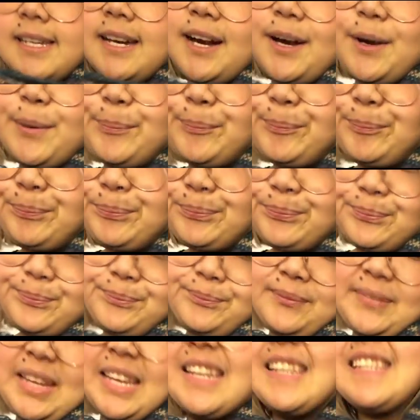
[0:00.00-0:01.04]
same
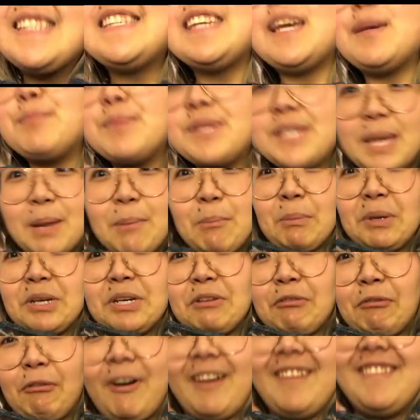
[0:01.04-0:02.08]
but
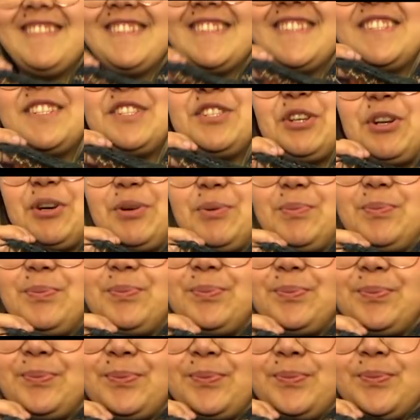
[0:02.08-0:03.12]
different, you know.
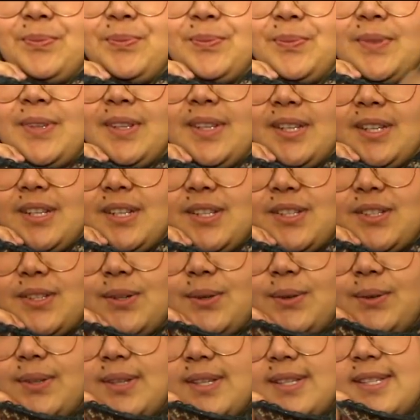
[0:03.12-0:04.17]

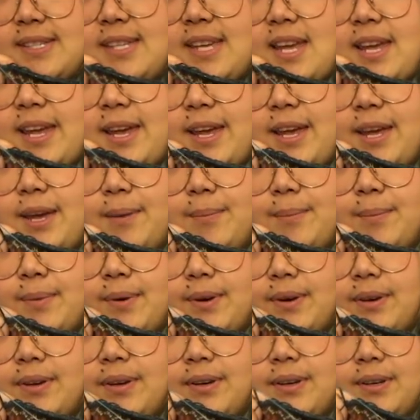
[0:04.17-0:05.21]
So the same,
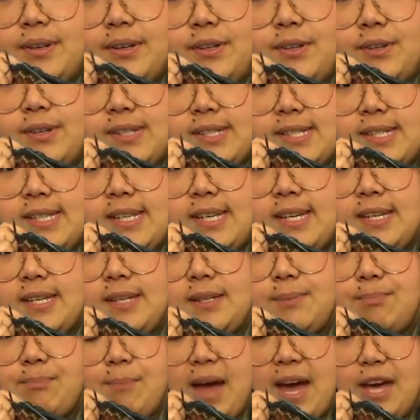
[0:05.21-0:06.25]
you can see
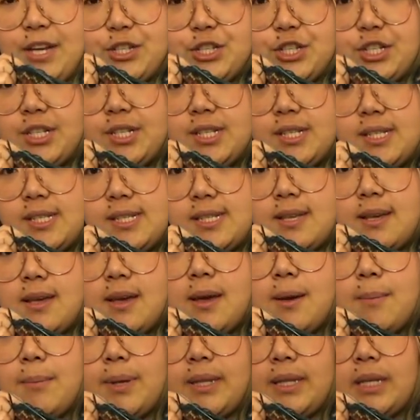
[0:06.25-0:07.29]
it matches,
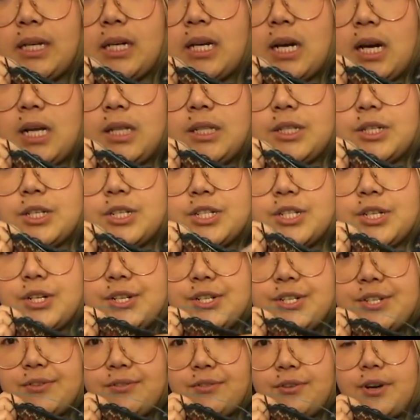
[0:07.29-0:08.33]
but the colors are
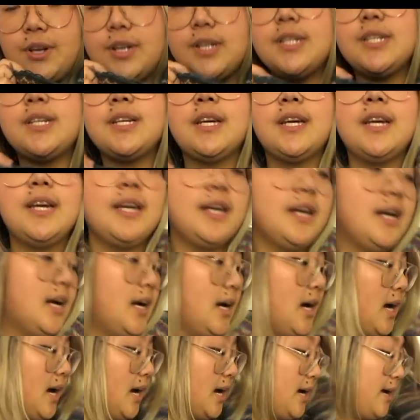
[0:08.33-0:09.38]
different.
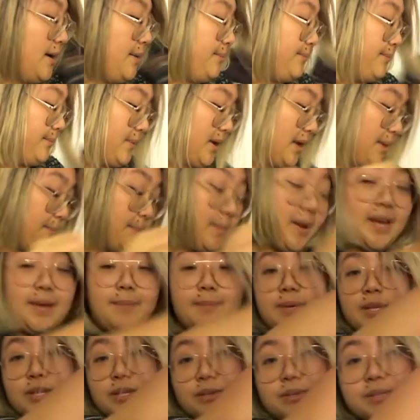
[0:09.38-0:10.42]
I
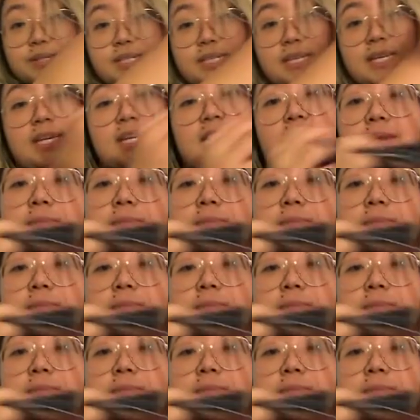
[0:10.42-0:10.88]
might be losing a